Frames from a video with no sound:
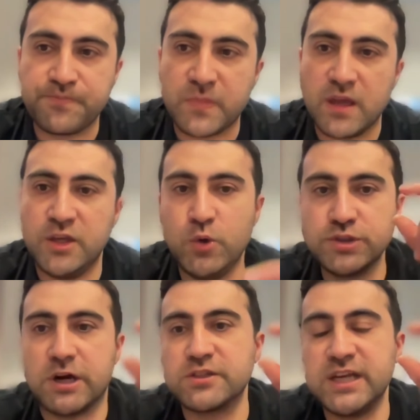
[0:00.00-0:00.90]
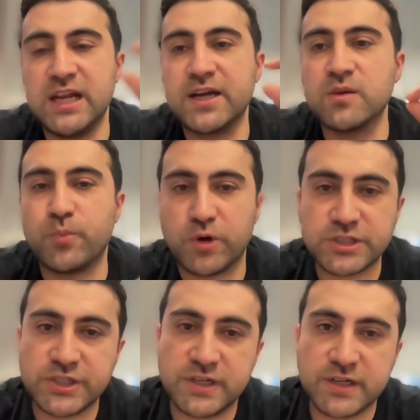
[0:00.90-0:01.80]
Use our silicone
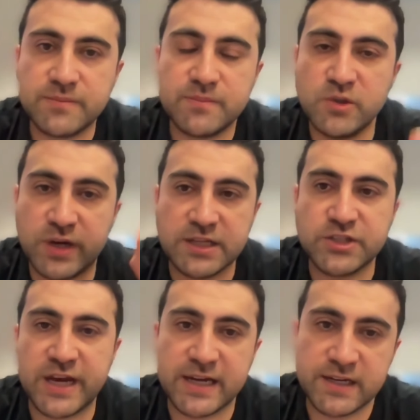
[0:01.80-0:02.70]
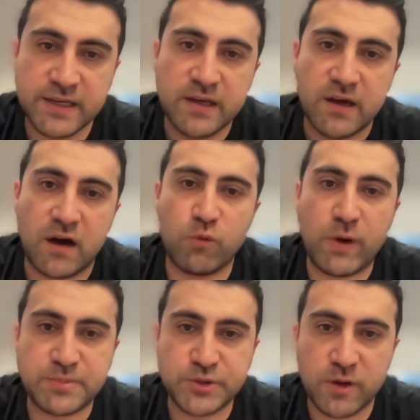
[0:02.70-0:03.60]
portioner. You can check our
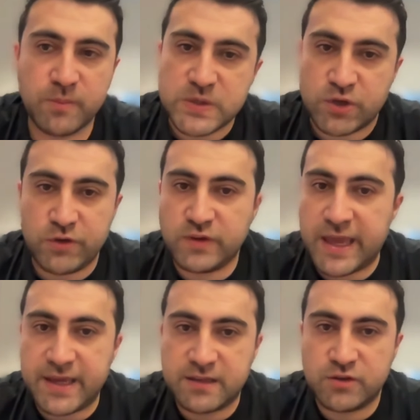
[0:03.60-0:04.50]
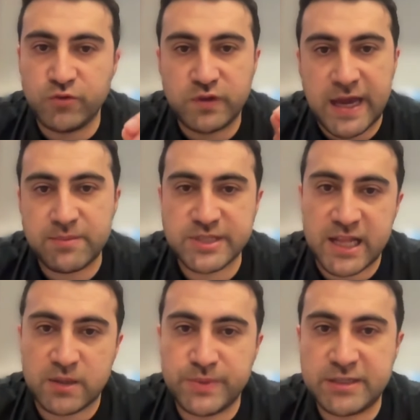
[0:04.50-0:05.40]
web shop. So you take 2 times
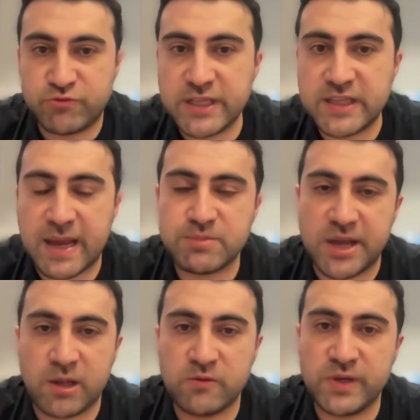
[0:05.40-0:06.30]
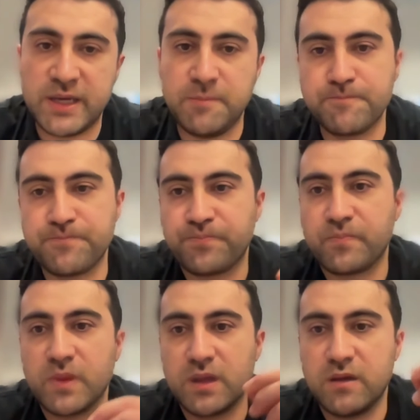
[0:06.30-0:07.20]
LB, 3 times LV.
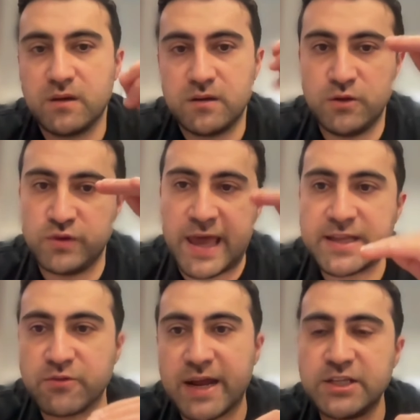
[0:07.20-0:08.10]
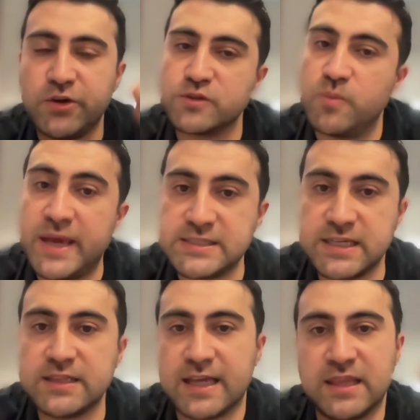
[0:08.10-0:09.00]
You take the ratios, mix
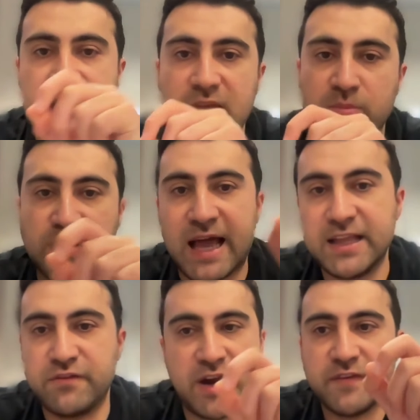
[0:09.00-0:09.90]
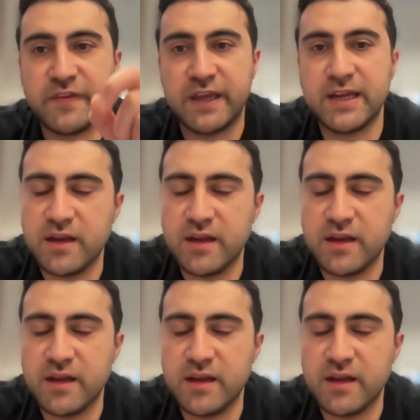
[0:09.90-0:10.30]
it, and then apply it very thin.